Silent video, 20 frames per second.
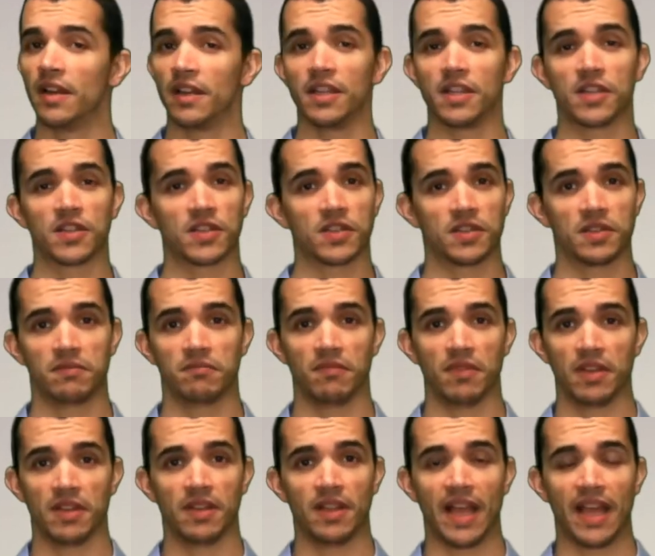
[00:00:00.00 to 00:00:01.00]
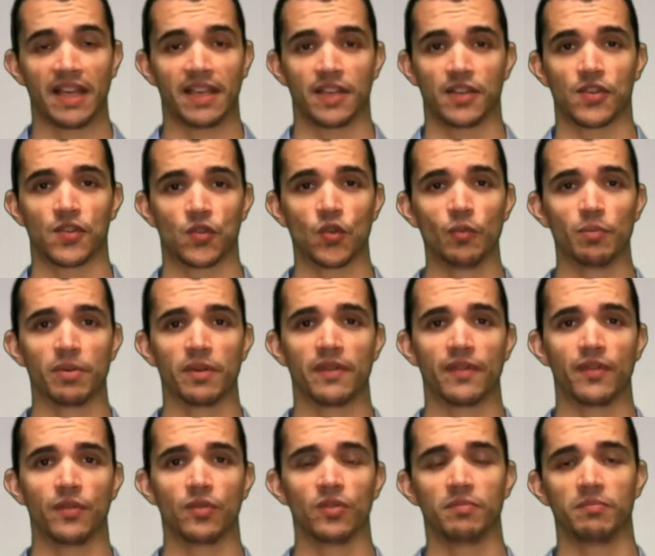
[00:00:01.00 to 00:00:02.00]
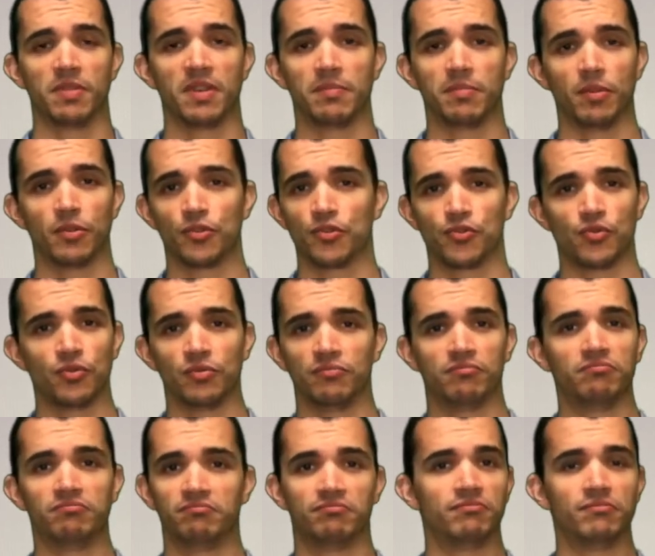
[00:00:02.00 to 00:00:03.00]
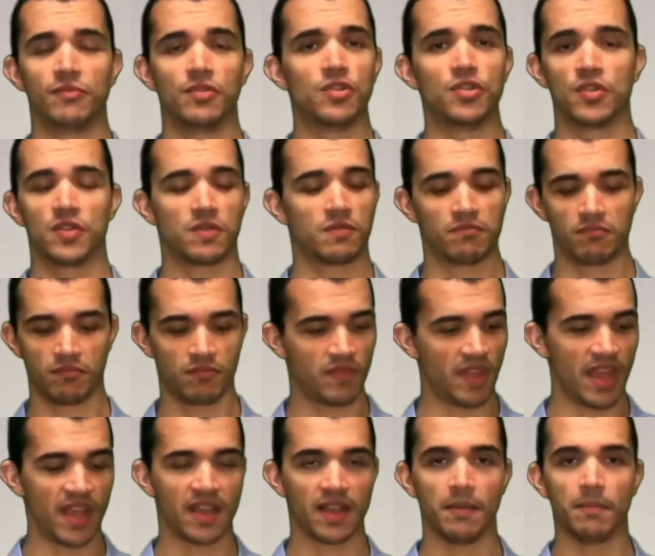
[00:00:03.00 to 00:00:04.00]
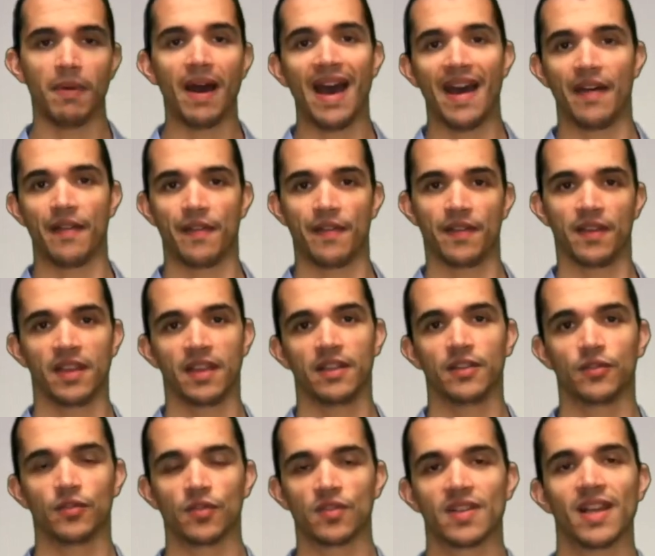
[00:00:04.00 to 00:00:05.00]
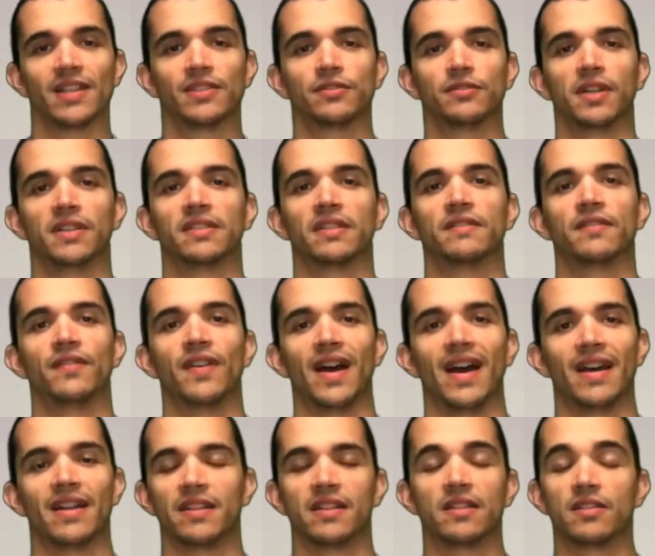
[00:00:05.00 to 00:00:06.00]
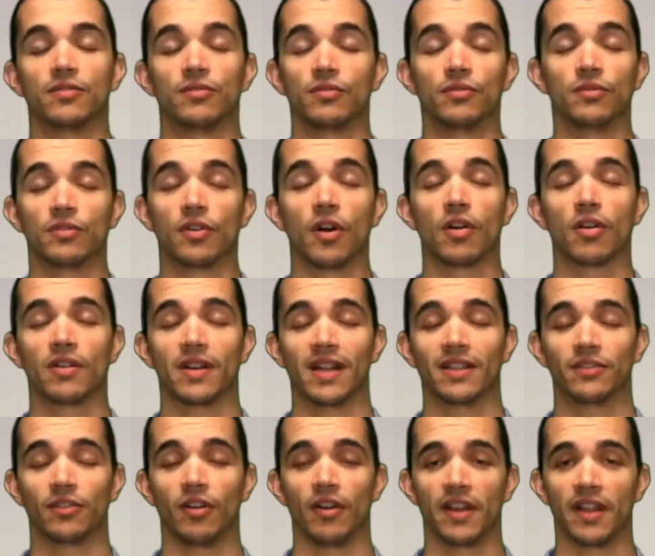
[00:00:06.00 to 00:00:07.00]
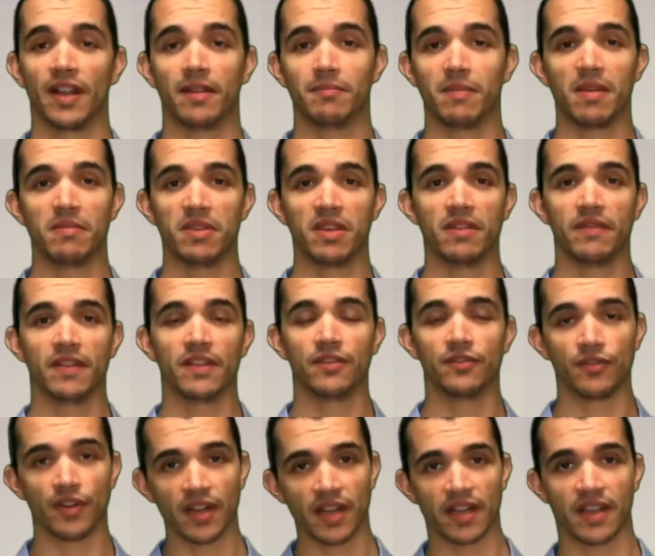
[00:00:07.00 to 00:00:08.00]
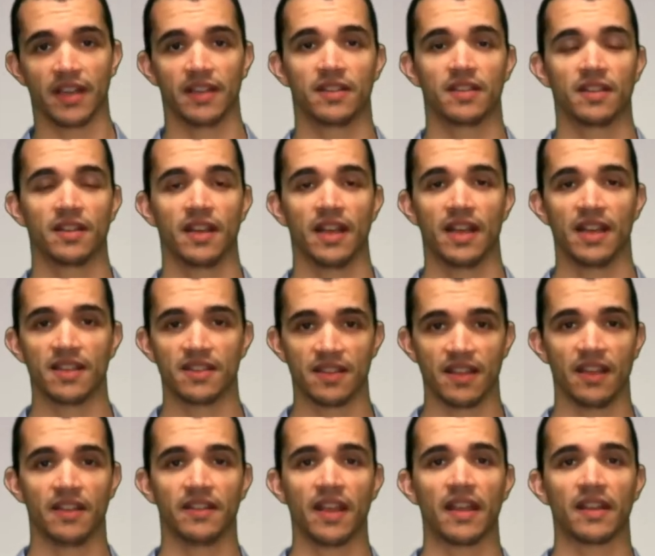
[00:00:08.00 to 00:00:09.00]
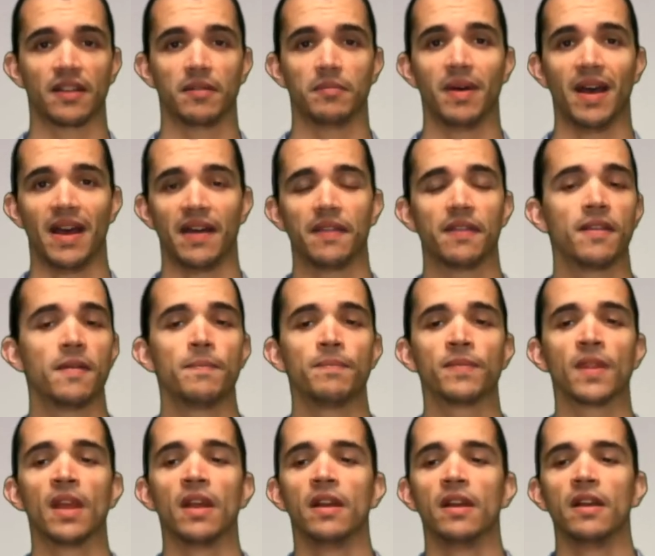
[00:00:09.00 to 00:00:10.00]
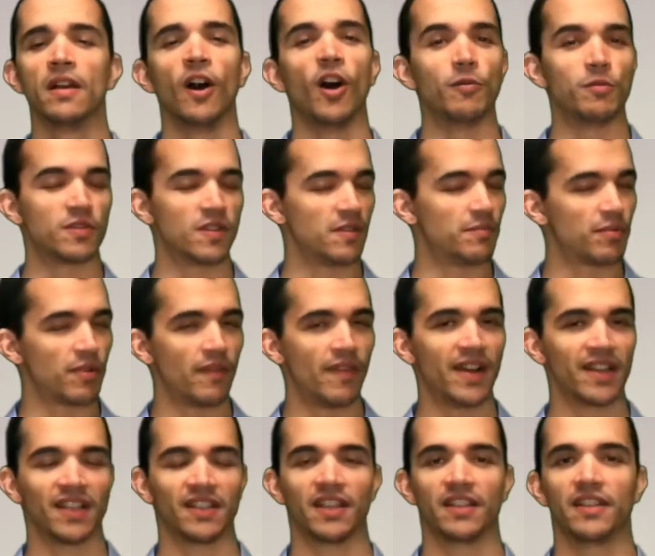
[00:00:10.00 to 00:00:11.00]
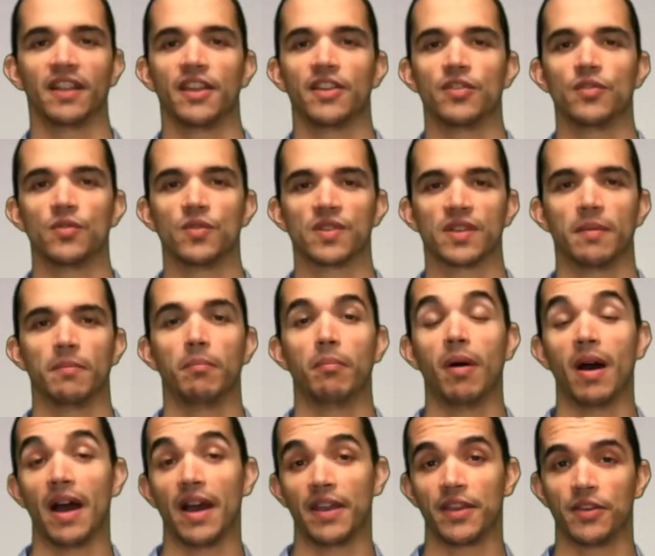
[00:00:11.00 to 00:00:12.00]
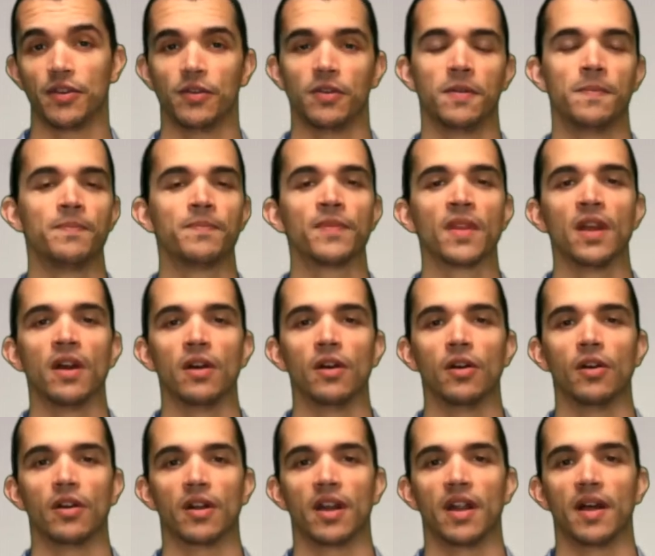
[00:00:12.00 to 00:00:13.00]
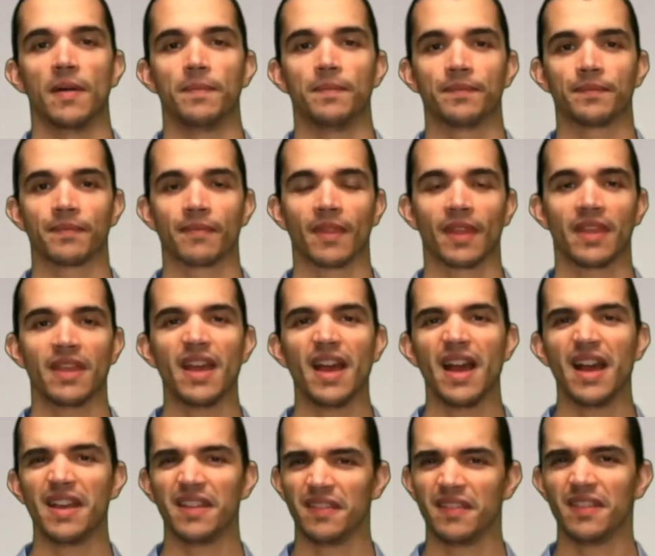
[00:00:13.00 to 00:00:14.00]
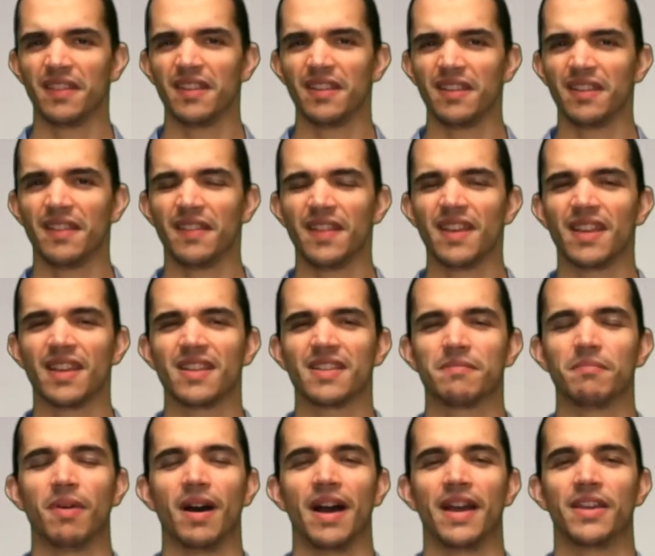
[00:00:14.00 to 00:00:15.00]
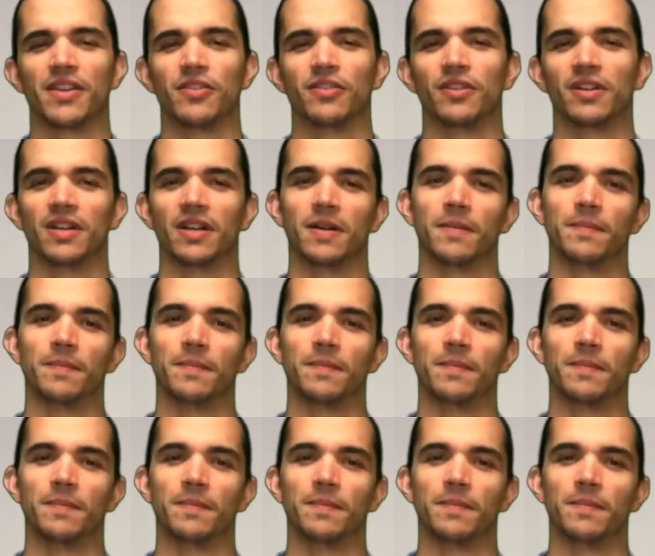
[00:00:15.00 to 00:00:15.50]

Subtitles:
it's like a superfood. People should just take a bath into saturated fat, into coconut oil, and maybe even drink it as they take the bath. Obviously, provided that they use a bio or yeah, I think it's bio